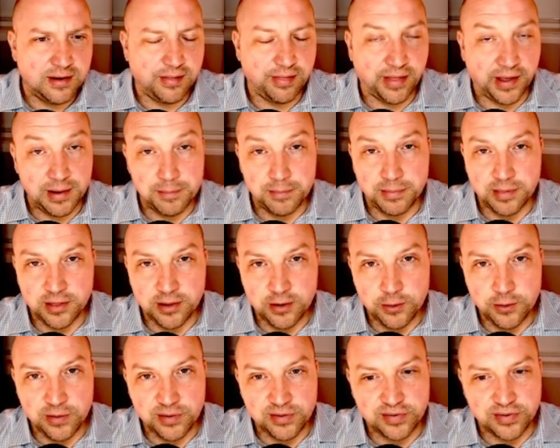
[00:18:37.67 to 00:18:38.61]
Light
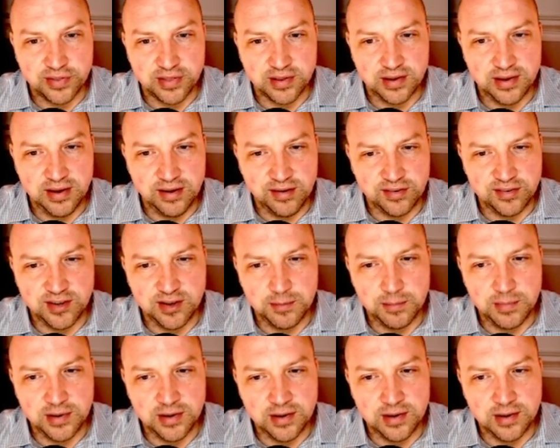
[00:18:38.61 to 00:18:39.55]
blue is the
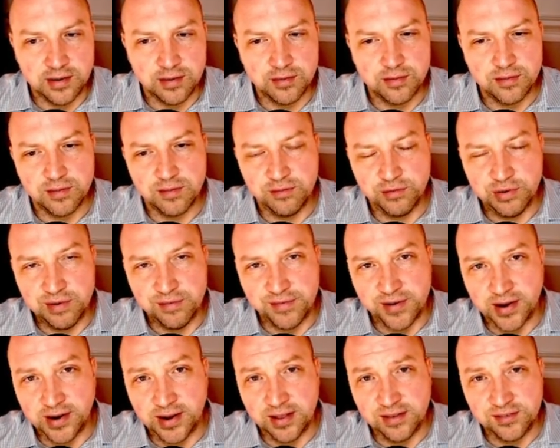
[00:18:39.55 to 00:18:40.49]
ECB
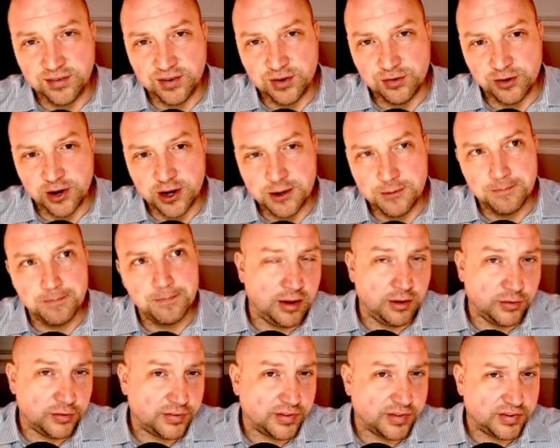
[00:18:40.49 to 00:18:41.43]
refinancing rate. I
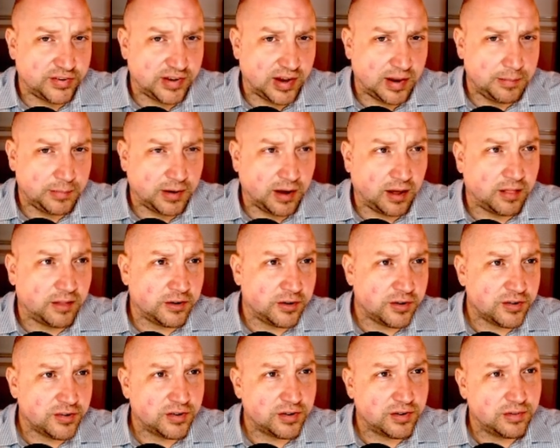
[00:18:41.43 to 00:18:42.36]
used the same
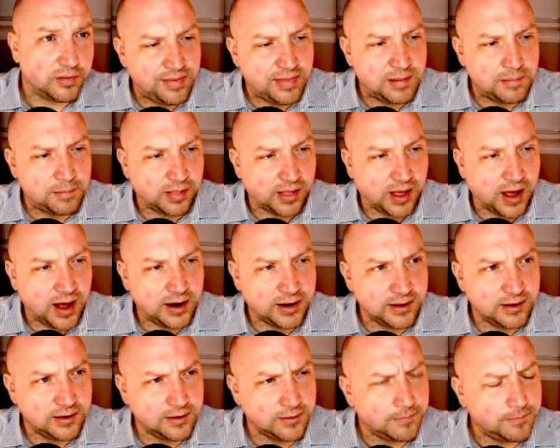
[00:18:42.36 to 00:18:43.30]
colors and then
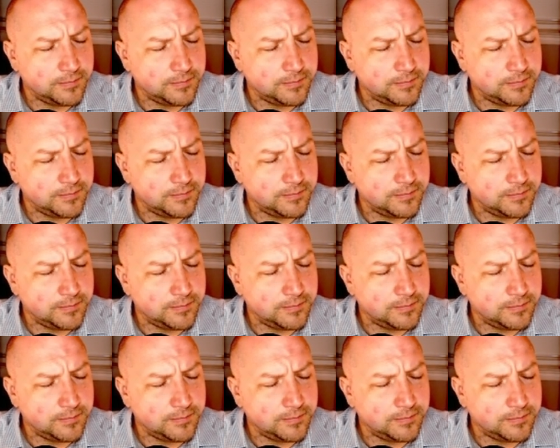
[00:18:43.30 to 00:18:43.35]
plotted.